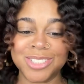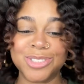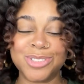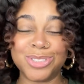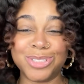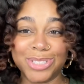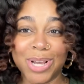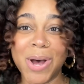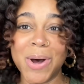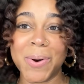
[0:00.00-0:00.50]

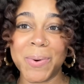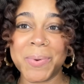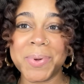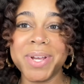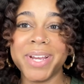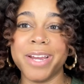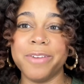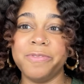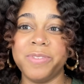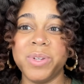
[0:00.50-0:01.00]
So
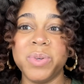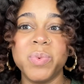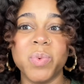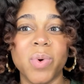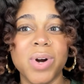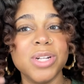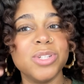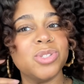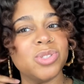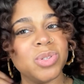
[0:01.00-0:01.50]
if you
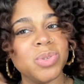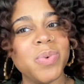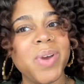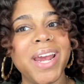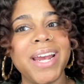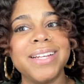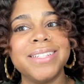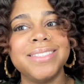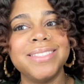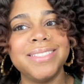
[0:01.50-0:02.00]
want to
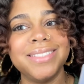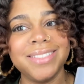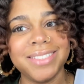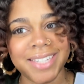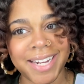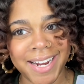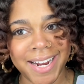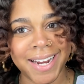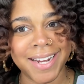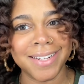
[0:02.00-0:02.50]

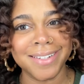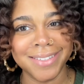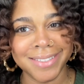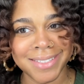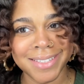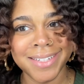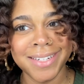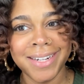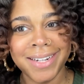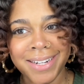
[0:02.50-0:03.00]
extend